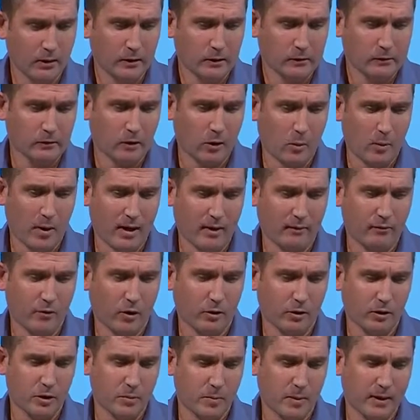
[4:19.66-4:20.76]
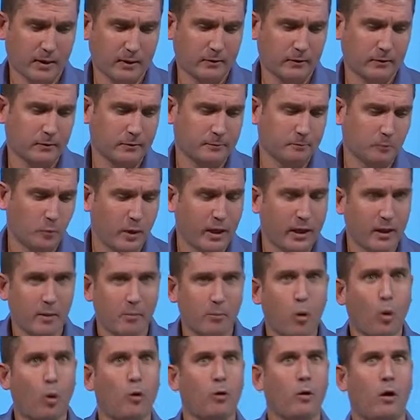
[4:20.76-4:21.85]
So we have knowledge bases. We can
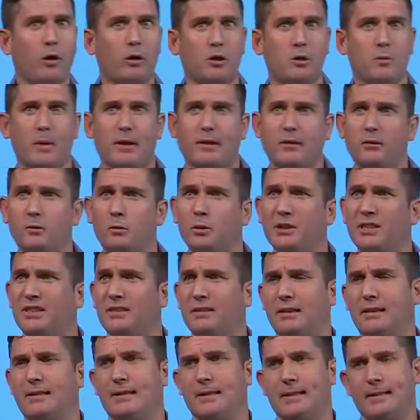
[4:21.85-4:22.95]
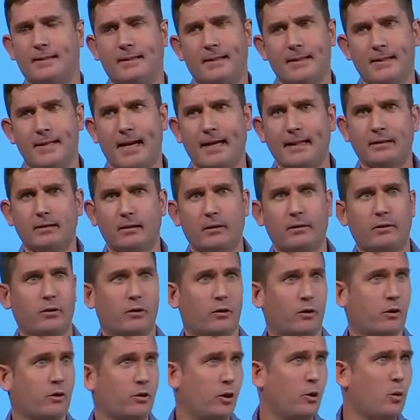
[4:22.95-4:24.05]
import knowledge bases, which is existing data
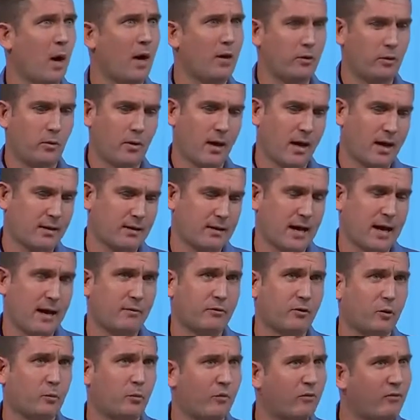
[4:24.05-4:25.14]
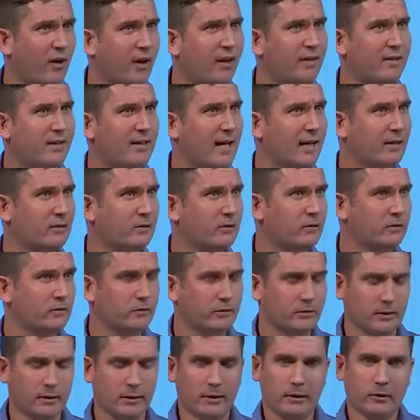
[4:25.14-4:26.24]
that you guys have to provide the answers.
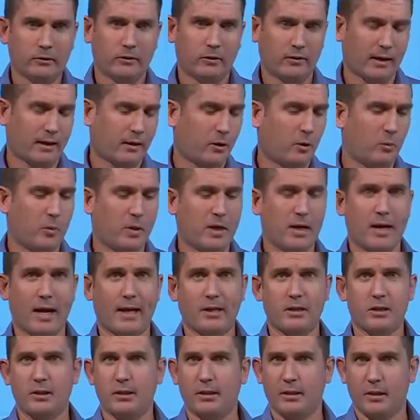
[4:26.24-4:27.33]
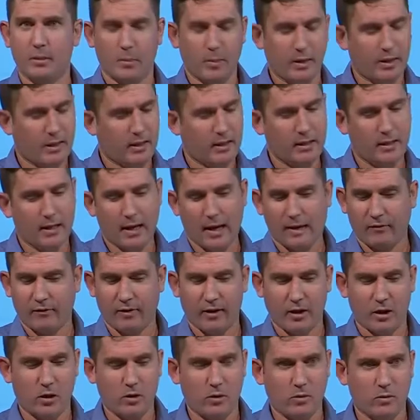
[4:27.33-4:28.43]
So that could be HTTP
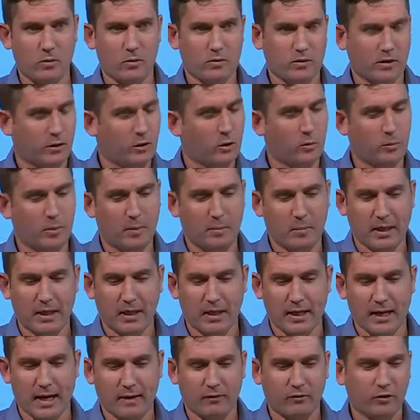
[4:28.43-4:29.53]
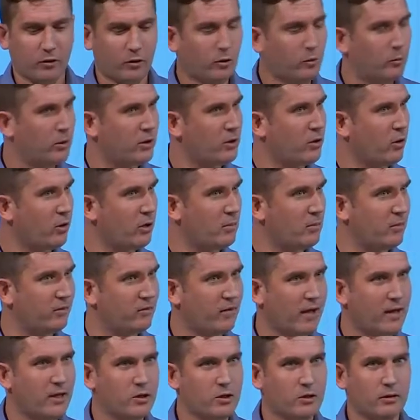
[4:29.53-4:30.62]
FAQs, it could be PDFs, it could be
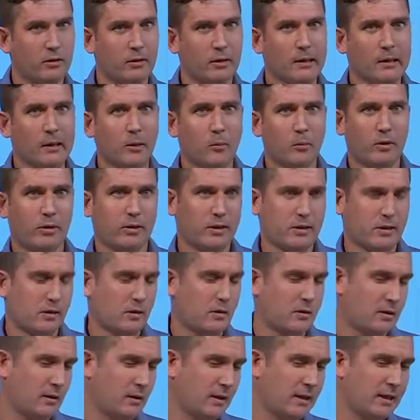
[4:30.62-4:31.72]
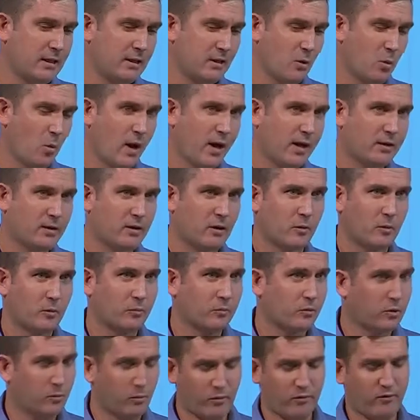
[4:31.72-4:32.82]
documentation. But this is an easy way to
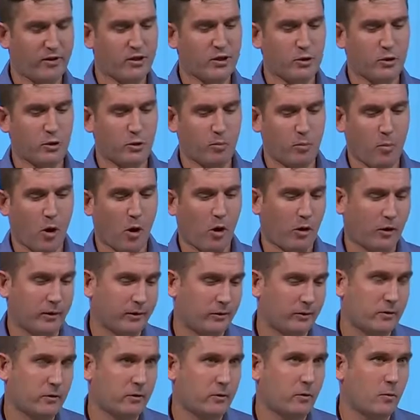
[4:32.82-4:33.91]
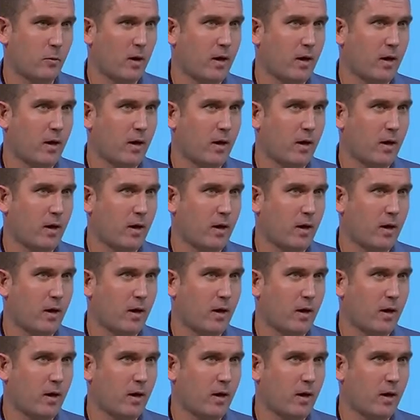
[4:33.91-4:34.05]
provision your bot and to